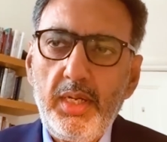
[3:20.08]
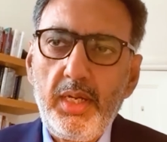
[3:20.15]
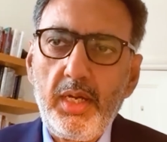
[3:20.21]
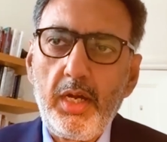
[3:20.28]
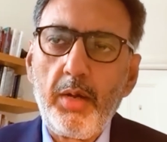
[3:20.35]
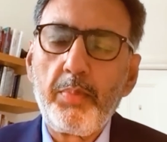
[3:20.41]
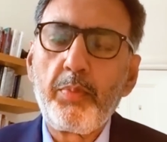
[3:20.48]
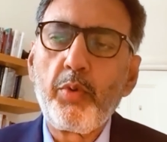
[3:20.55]

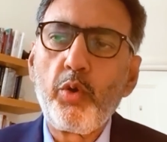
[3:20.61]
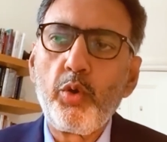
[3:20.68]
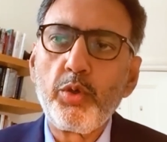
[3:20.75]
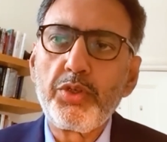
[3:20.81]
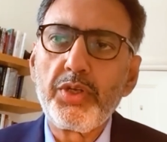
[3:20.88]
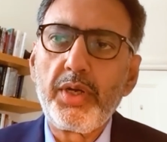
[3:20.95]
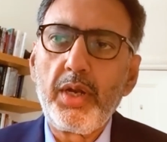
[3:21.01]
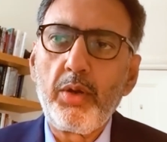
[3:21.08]
approach
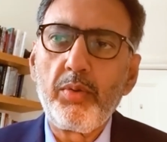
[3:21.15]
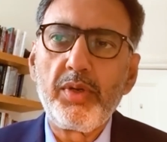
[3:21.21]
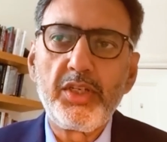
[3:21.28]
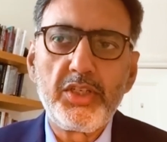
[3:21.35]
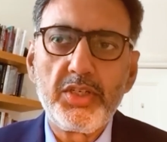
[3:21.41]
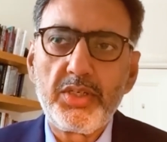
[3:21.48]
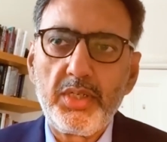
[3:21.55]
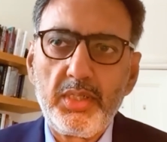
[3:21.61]
around
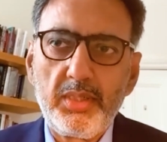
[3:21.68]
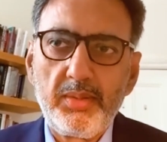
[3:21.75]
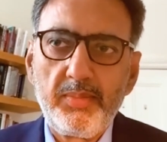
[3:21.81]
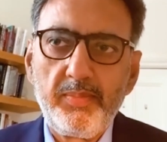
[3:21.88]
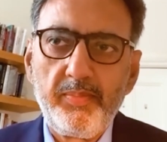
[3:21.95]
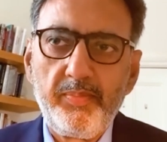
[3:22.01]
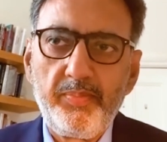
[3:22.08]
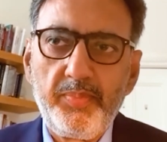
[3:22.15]
digital,
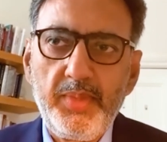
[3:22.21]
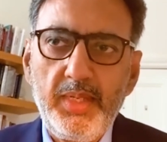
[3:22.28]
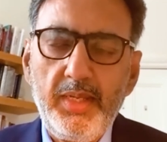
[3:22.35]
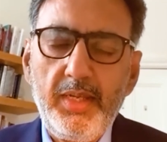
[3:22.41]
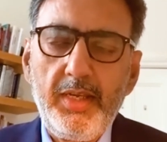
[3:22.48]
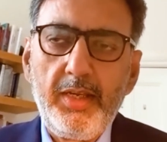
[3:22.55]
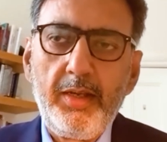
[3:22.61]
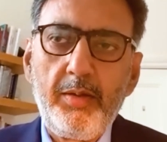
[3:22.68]

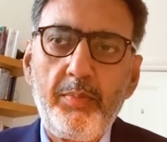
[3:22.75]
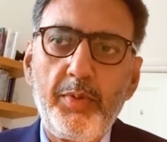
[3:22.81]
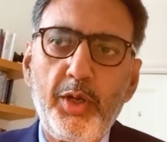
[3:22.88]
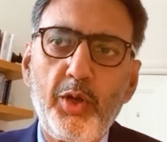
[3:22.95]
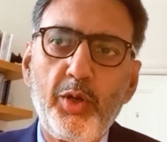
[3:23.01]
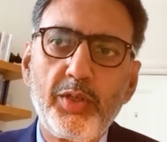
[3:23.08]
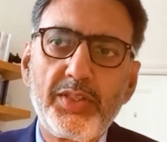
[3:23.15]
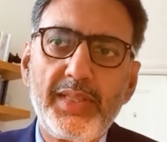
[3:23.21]

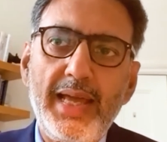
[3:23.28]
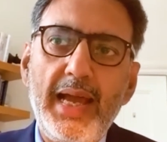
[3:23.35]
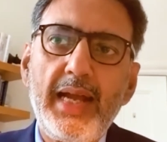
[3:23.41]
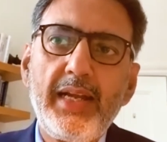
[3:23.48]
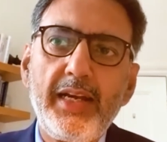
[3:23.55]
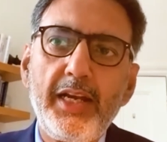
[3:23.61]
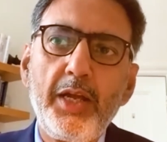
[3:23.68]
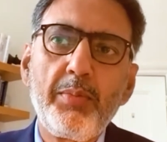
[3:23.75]
because that
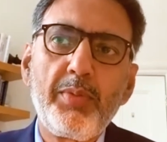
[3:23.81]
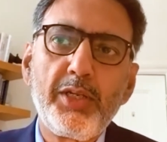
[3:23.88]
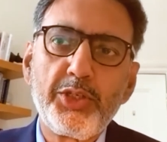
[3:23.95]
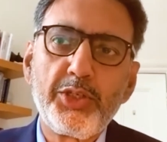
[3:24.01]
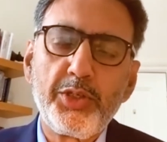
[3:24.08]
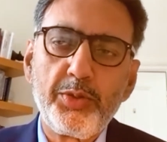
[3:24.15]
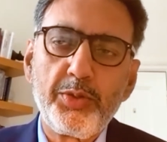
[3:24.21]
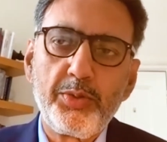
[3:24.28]
enables
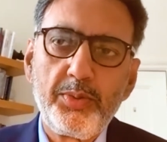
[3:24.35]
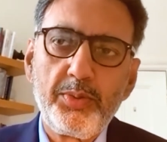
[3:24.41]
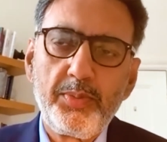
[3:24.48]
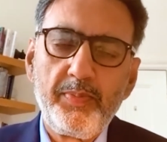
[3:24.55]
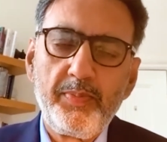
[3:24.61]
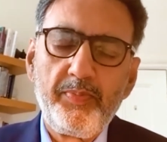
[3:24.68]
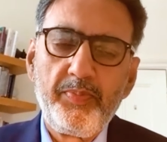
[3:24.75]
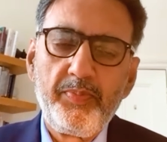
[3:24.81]
you
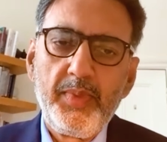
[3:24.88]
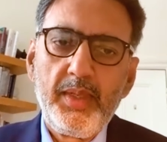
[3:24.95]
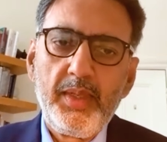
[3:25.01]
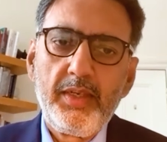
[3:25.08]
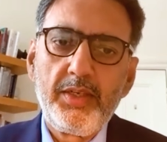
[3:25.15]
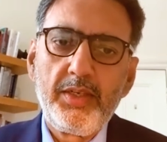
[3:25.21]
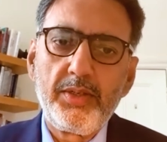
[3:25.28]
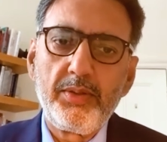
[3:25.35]

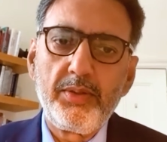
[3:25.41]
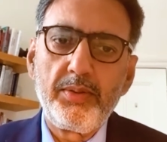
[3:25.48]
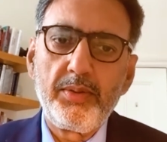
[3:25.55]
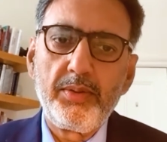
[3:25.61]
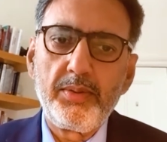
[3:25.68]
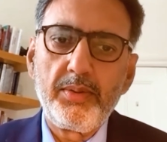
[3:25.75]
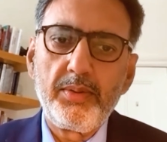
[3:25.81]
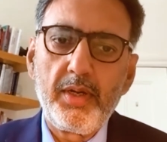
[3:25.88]

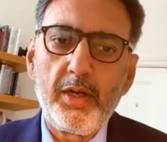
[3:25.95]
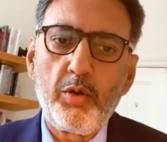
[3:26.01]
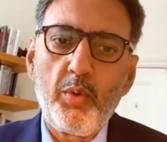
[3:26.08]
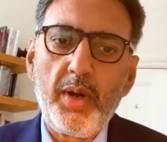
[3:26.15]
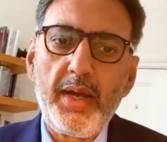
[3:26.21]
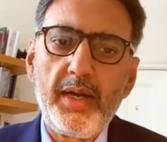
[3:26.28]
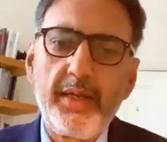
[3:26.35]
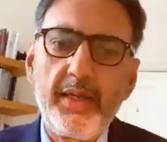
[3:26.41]
to
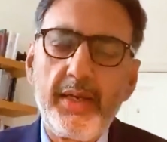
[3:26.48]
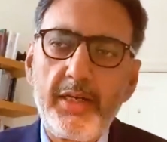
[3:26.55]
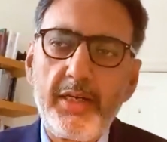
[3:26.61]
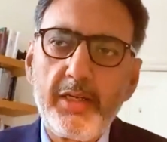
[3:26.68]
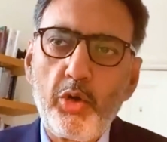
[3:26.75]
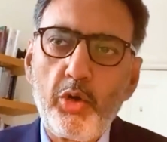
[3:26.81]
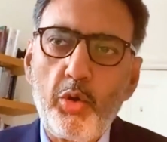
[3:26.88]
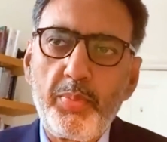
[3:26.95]
acquire greater
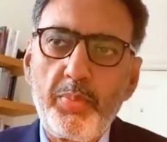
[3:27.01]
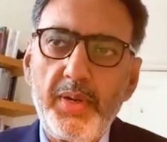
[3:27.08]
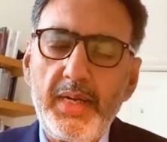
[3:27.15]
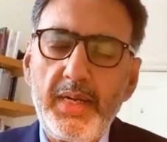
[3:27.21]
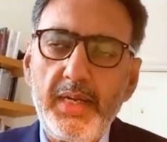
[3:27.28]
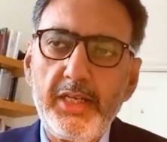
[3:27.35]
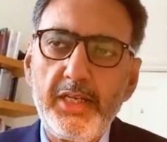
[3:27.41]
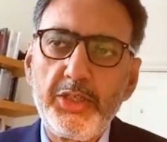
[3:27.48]

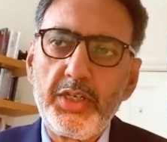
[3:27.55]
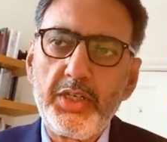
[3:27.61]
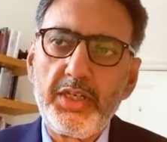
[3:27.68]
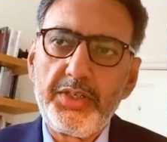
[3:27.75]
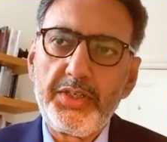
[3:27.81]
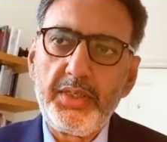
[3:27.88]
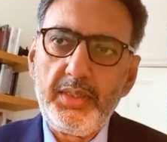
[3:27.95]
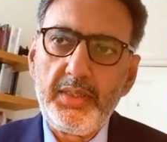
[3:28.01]
operating
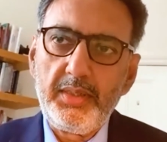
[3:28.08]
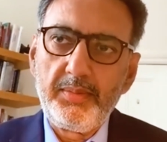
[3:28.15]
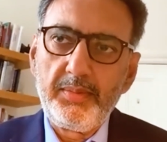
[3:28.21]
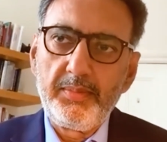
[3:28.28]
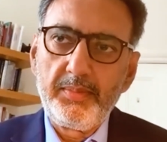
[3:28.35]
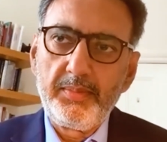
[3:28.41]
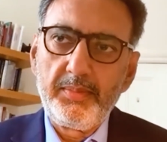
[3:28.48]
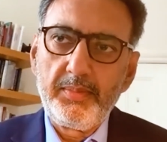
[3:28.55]
agility,
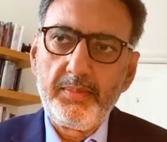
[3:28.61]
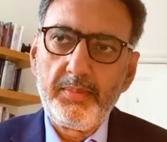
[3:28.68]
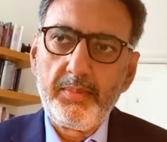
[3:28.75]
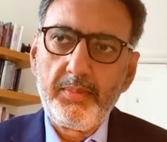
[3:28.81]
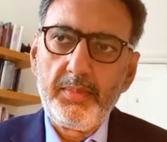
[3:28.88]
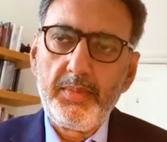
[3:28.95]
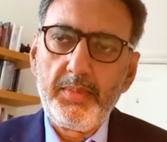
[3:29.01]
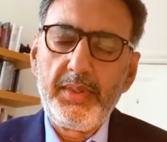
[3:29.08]

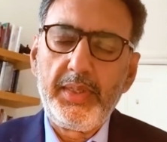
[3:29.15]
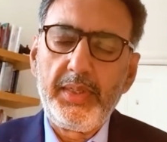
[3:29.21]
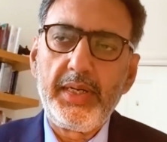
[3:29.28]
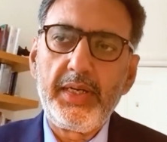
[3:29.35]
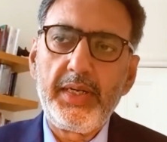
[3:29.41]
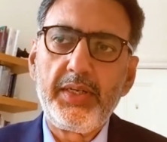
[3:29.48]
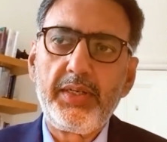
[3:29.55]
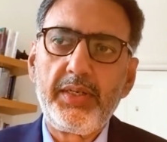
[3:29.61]

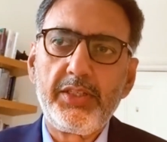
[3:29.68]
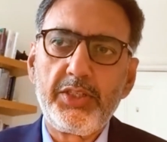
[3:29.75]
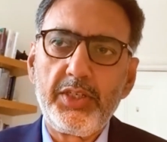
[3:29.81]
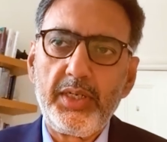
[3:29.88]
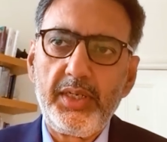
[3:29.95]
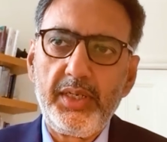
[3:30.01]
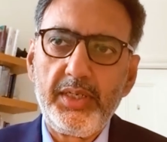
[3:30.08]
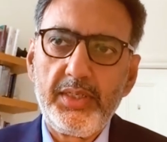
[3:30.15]
greater
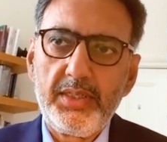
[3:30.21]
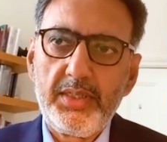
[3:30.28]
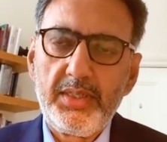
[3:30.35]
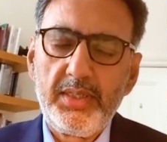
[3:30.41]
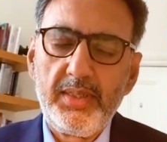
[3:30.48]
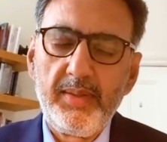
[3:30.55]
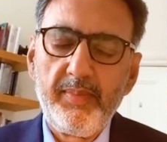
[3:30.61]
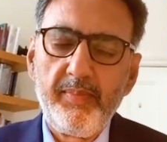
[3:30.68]
resilience,
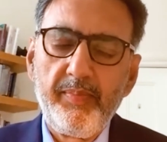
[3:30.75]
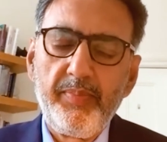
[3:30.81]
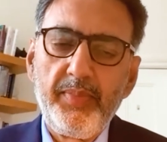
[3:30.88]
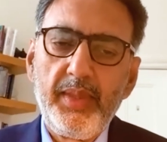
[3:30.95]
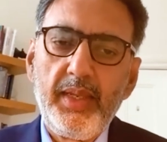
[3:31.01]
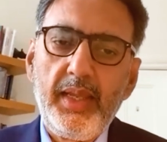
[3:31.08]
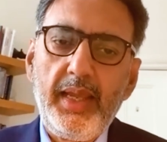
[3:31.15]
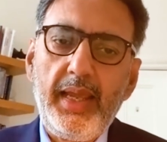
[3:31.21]

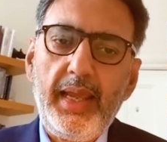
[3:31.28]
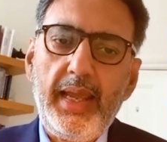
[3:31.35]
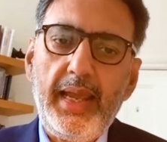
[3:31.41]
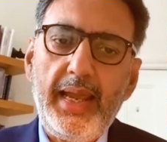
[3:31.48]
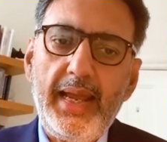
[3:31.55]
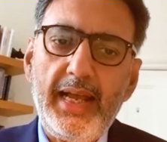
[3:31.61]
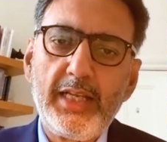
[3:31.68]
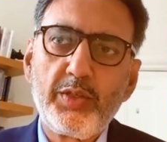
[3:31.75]

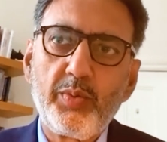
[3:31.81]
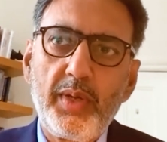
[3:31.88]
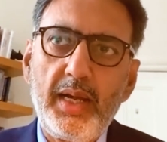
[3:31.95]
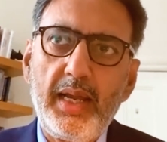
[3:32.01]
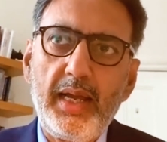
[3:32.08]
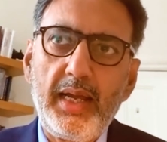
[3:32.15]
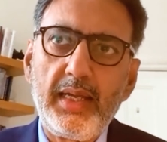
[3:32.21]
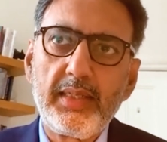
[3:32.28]
as well
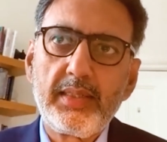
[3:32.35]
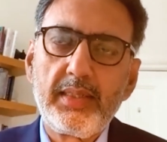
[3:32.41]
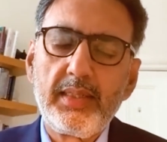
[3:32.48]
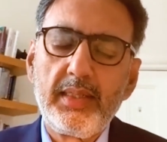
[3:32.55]
as